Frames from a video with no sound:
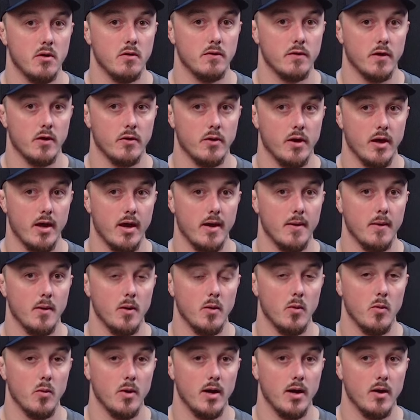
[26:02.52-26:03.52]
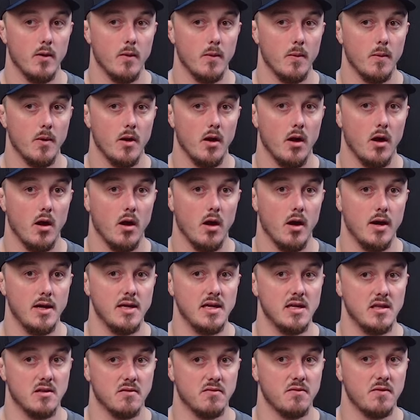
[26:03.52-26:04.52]
of, okay, well, I
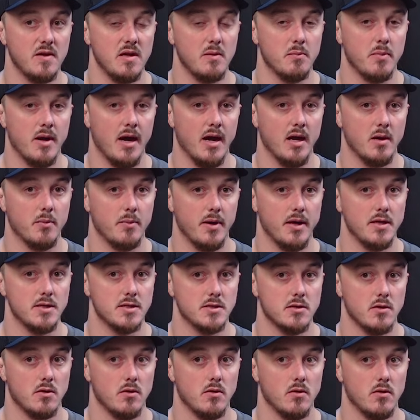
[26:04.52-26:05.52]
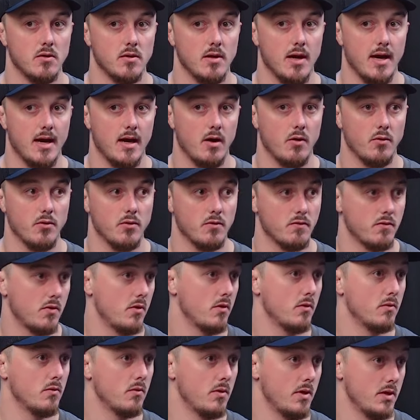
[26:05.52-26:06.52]
need the feedback based on how the
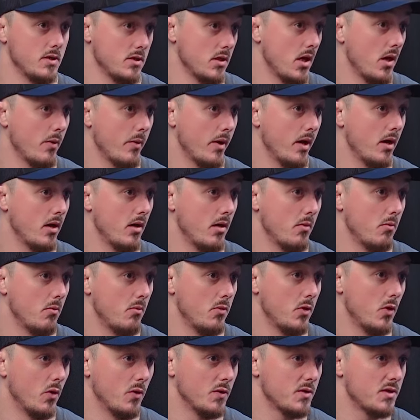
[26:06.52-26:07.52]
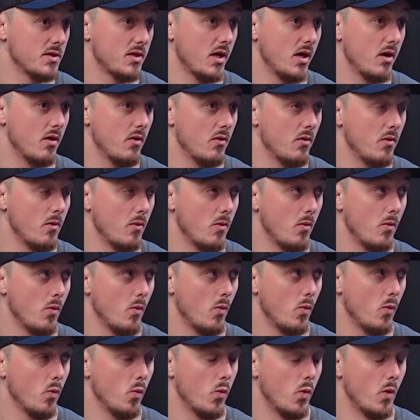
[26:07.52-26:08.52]
role is going, not so
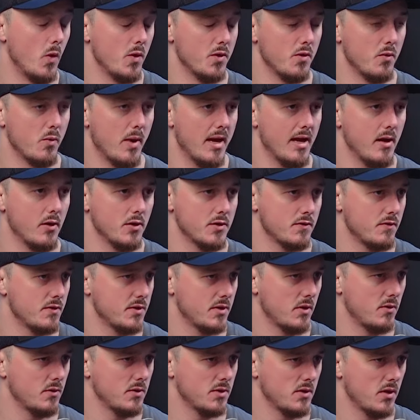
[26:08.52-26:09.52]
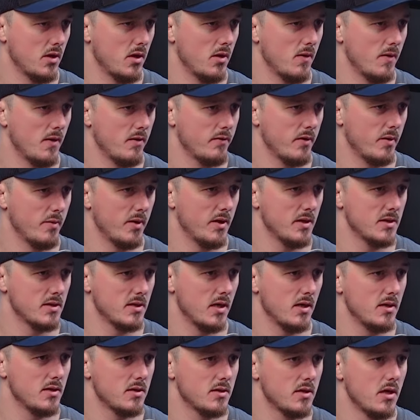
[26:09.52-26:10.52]
what the weight loss results are, if that makes
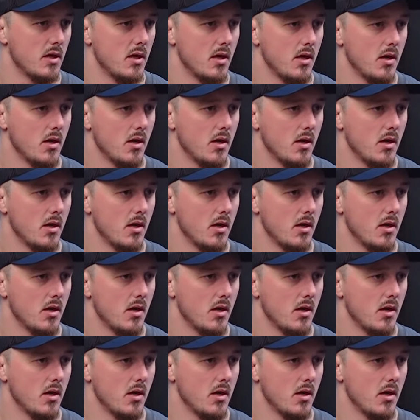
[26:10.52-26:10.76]
sense.